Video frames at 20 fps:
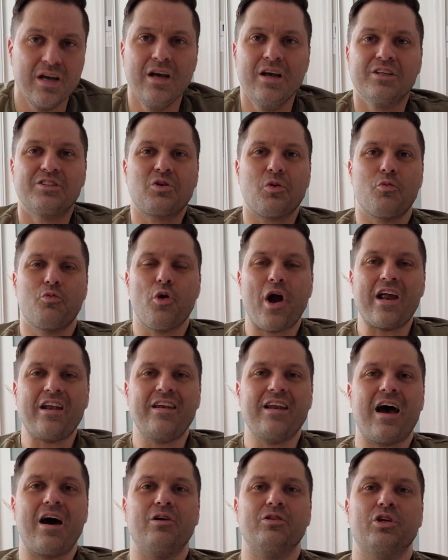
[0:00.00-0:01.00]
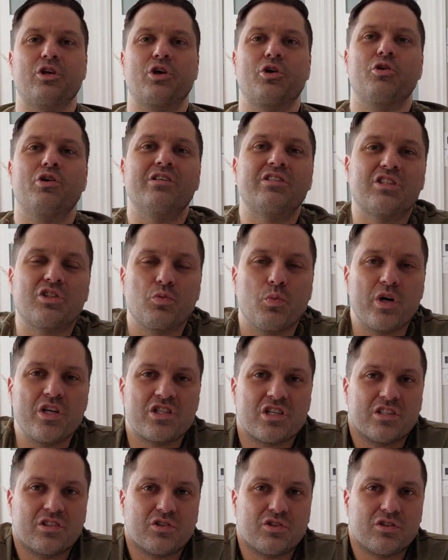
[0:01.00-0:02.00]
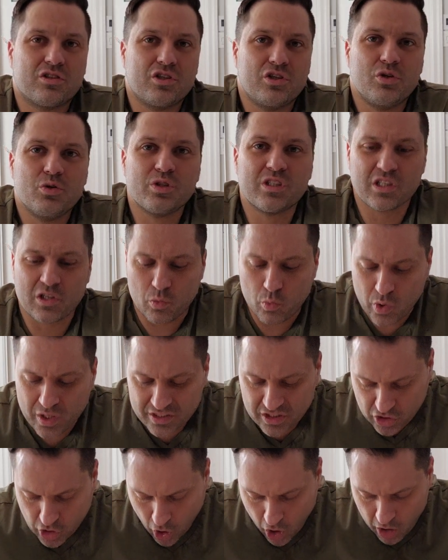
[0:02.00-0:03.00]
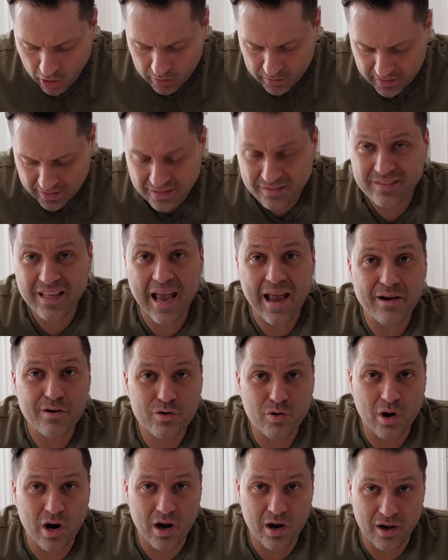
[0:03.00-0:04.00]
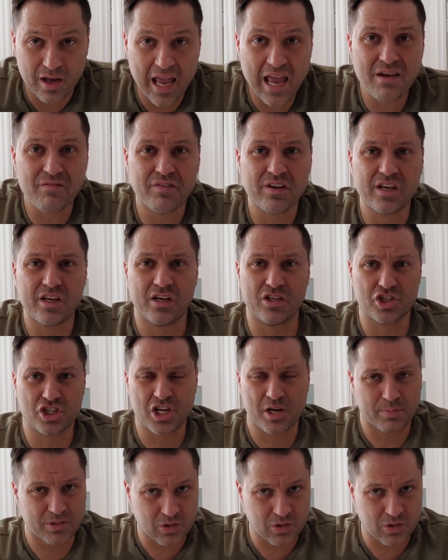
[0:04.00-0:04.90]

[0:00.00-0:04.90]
So right now, the current Switch is using what's called the Tegra NVIDIA chip.